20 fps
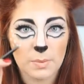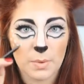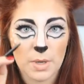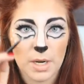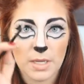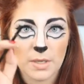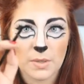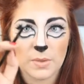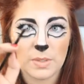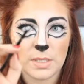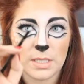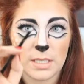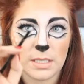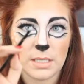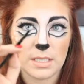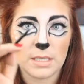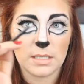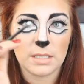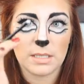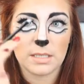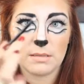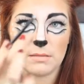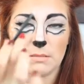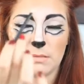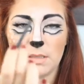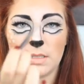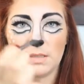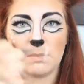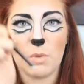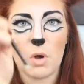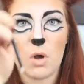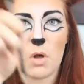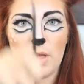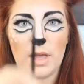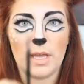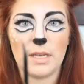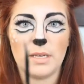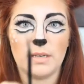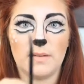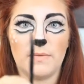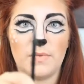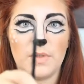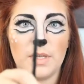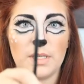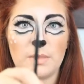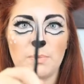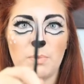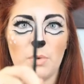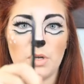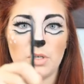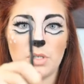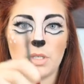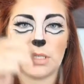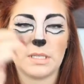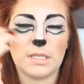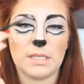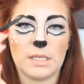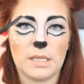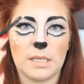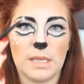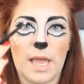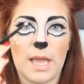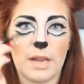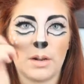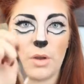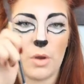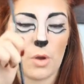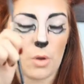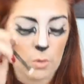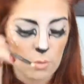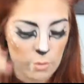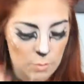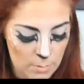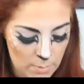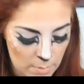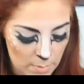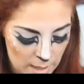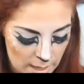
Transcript: what I used is this small end of this brush. This is a Lancome